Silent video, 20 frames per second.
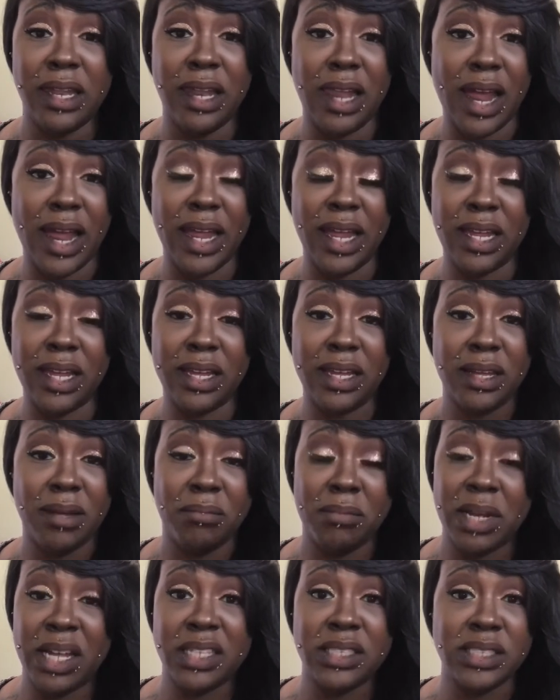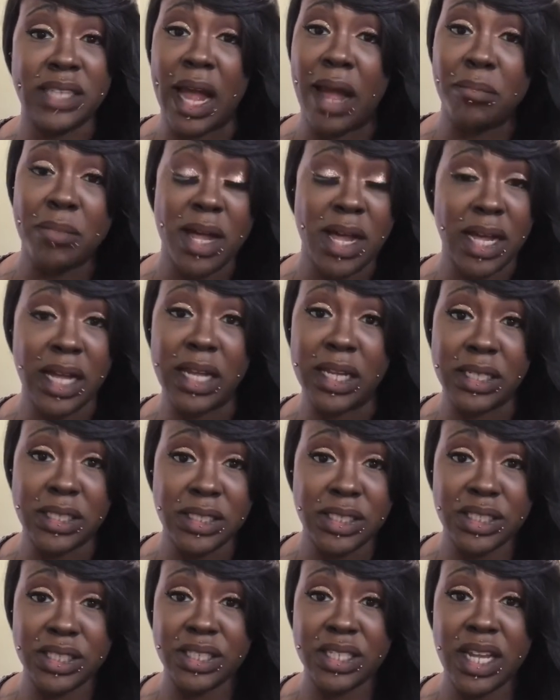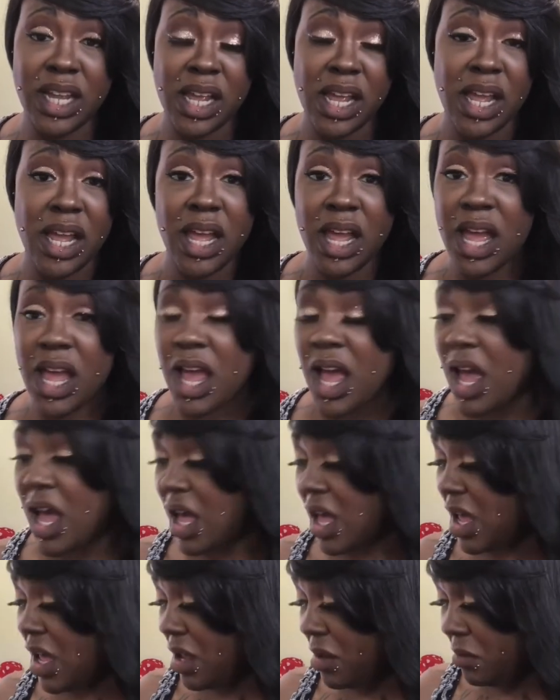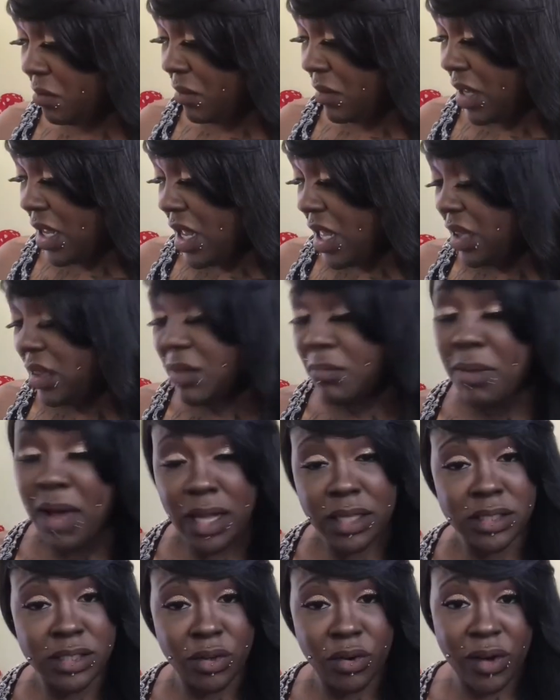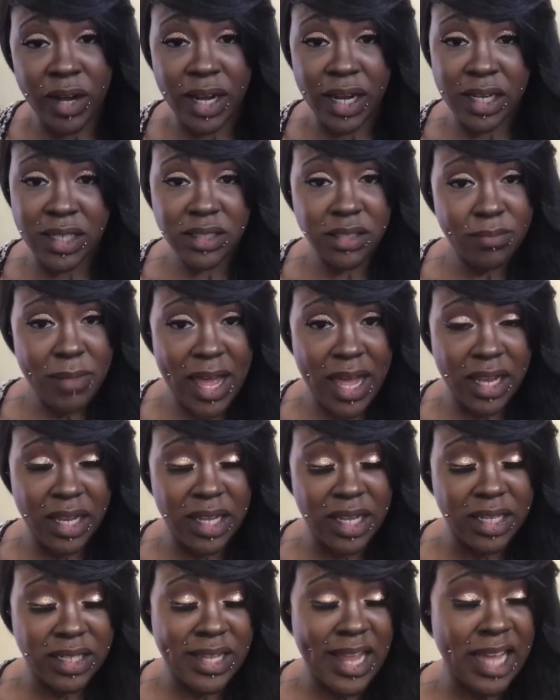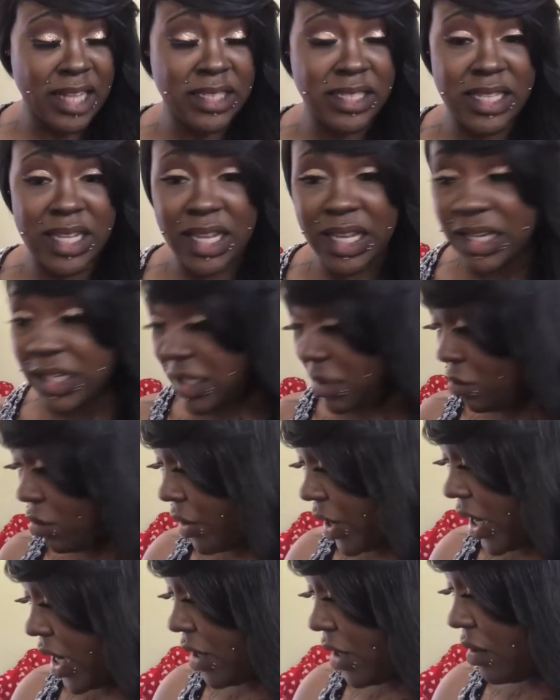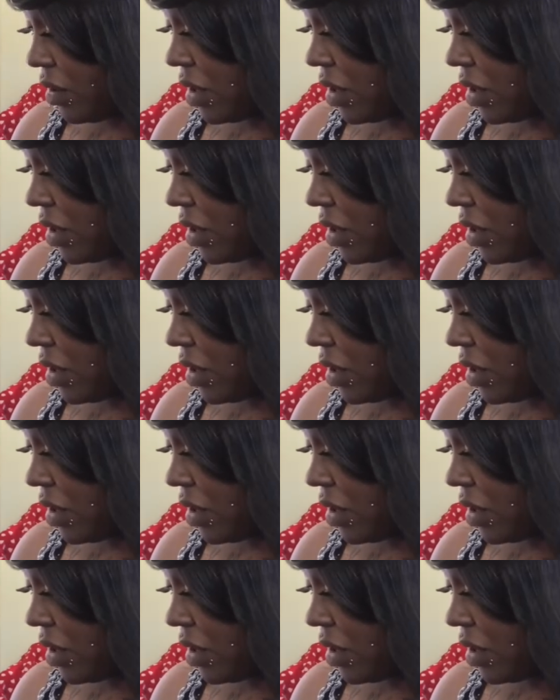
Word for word: like my shop Hush um, the Box of Crayons palette that's an indie brand